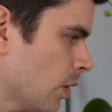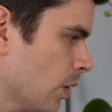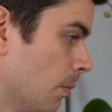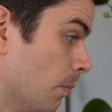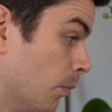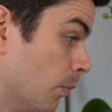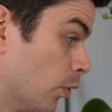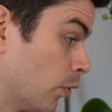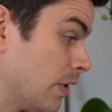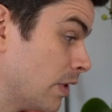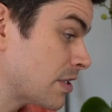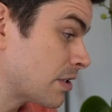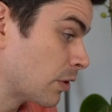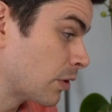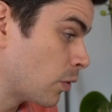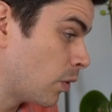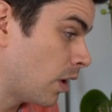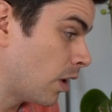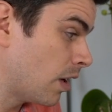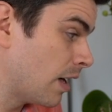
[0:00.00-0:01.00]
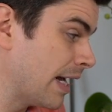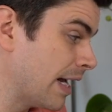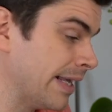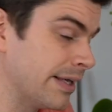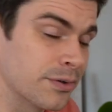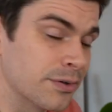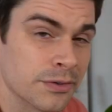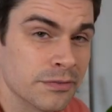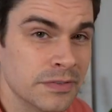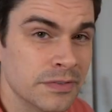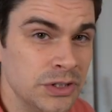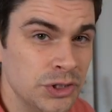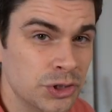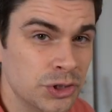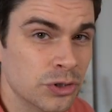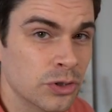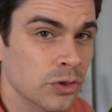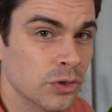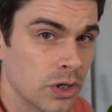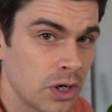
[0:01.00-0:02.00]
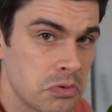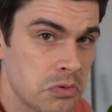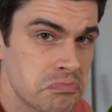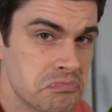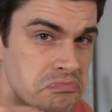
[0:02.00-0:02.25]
Maurice Lacroix Acon Ventura.